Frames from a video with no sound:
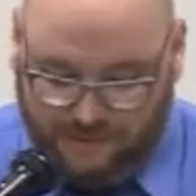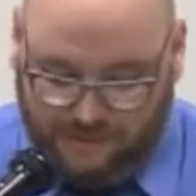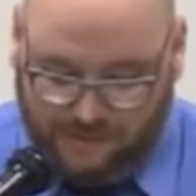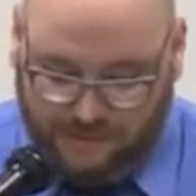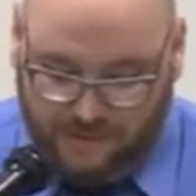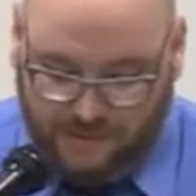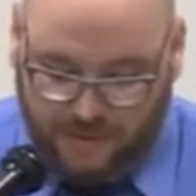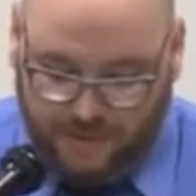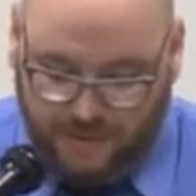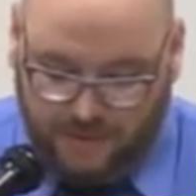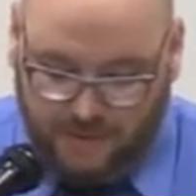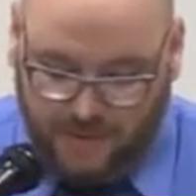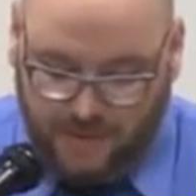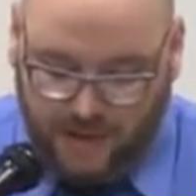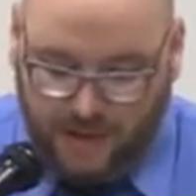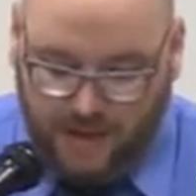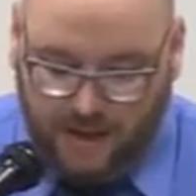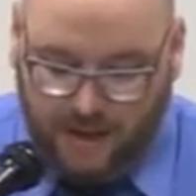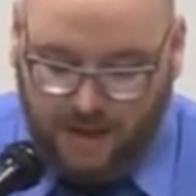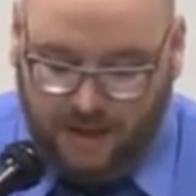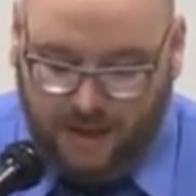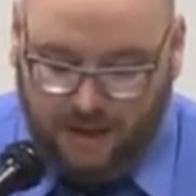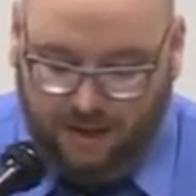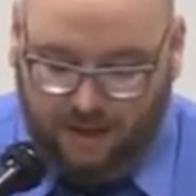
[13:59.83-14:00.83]
So
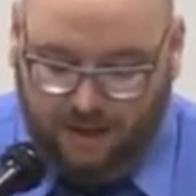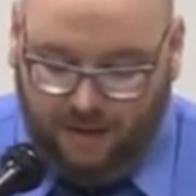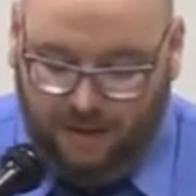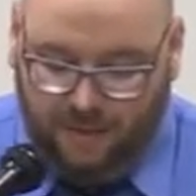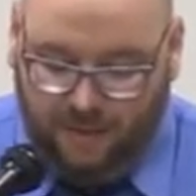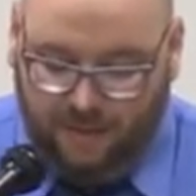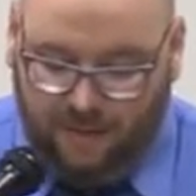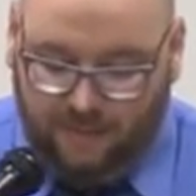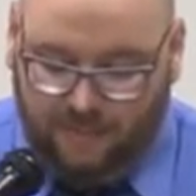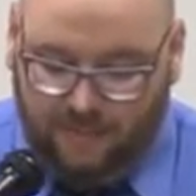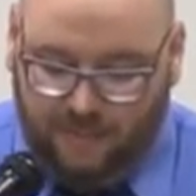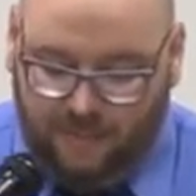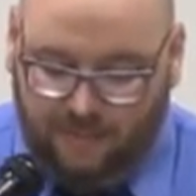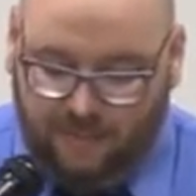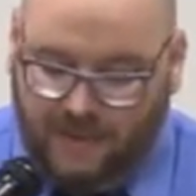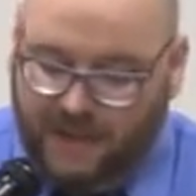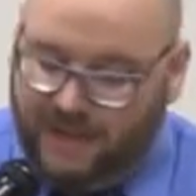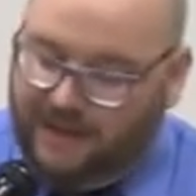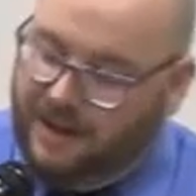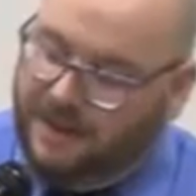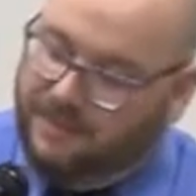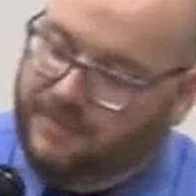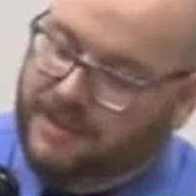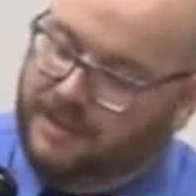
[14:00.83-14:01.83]
um,
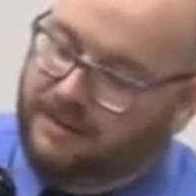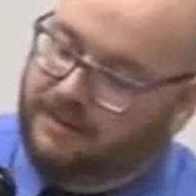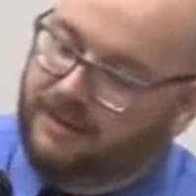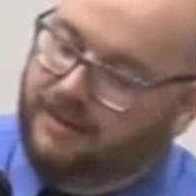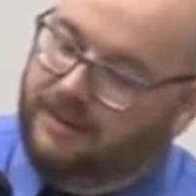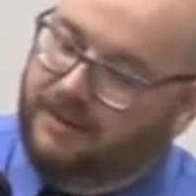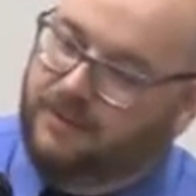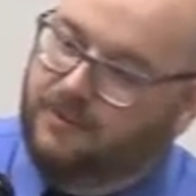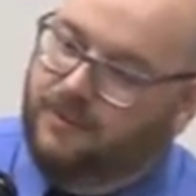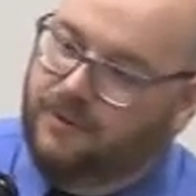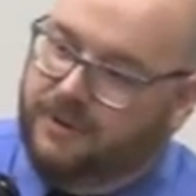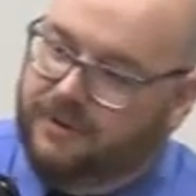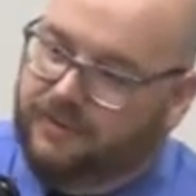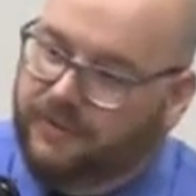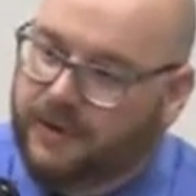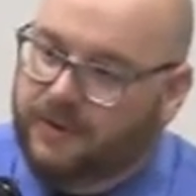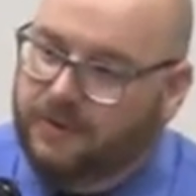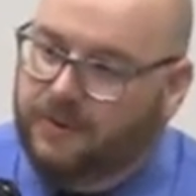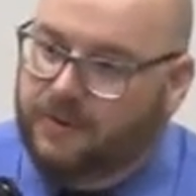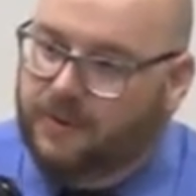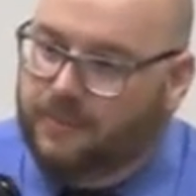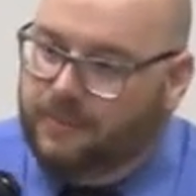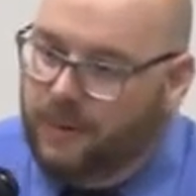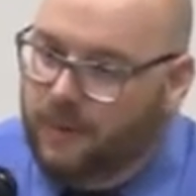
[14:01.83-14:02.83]
that got me thinking what if I
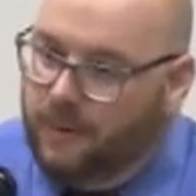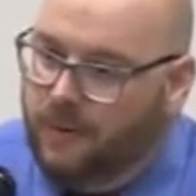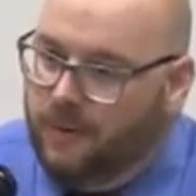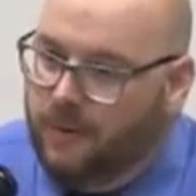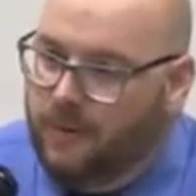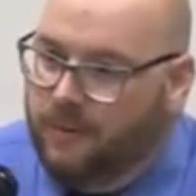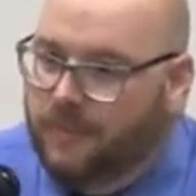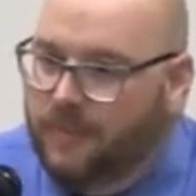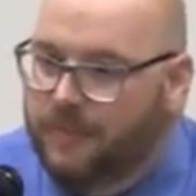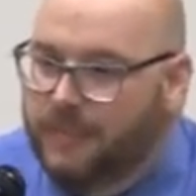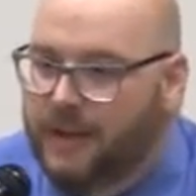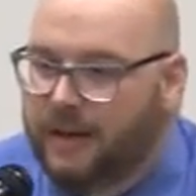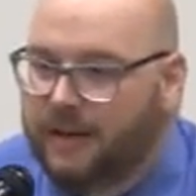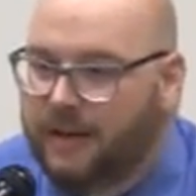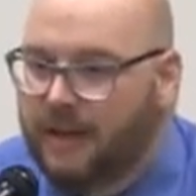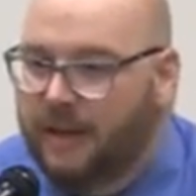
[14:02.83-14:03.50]
wrote a poem about